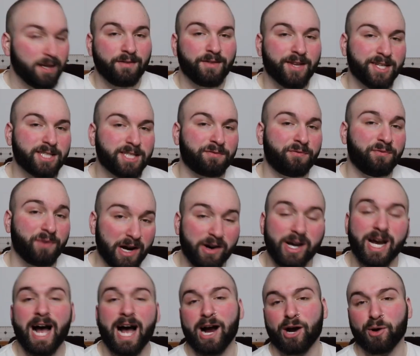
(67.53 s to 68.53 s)
This is very
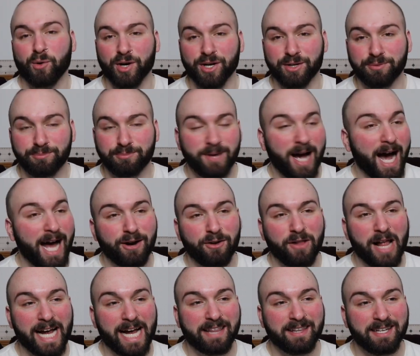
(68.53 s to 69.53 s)
awkward. I don't
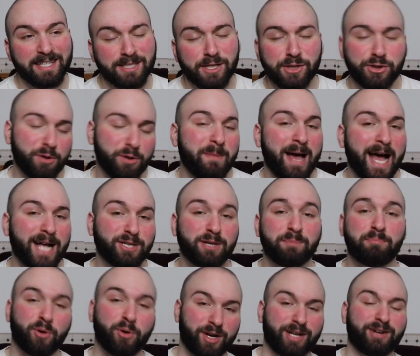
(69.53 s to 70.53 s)
like this. Could you imagine
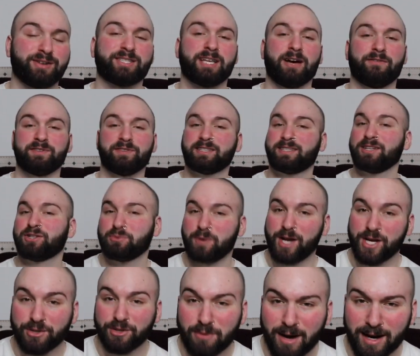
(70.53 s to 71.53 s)
putting yourself in the
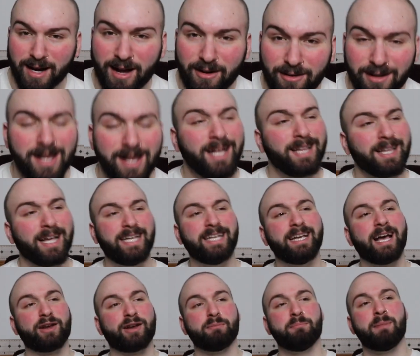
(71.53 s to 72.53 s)
situation right now? Like, yeah,
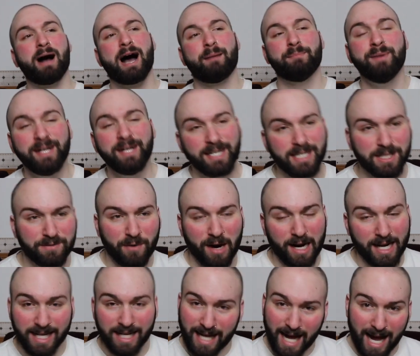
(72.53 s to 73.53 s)
your mom is
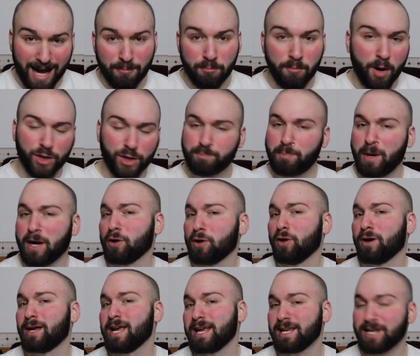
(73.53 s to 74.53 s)
fucking a guy much better
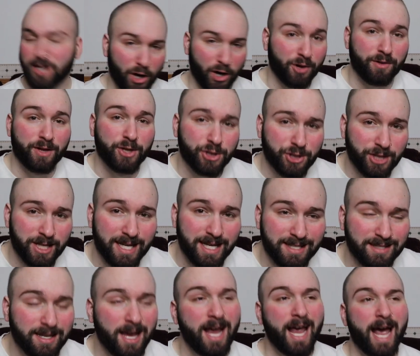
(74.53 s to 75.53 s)
looking and younger than she
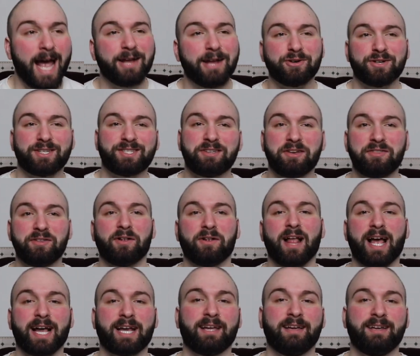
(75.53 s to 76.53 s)
is, and you're just sitting there
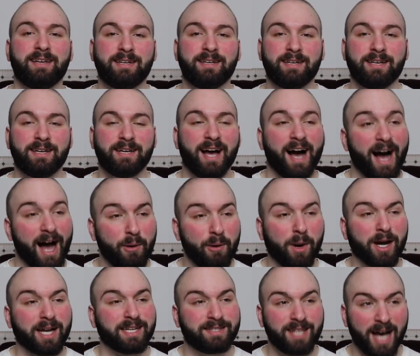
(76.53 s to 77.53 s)
like, I
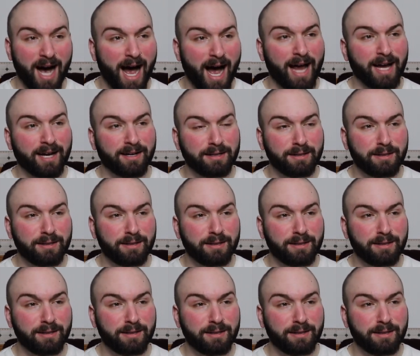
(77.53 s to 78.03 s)
want to die.